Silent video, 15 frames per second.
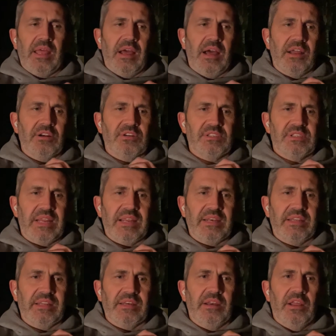
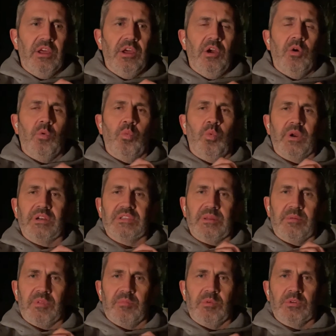Understanding what are
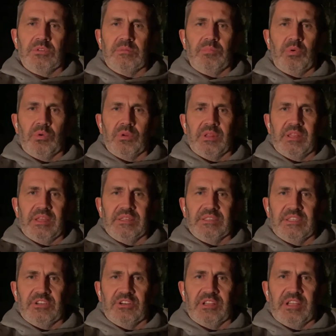some of the most important things
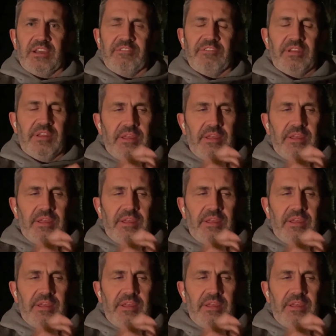in your life.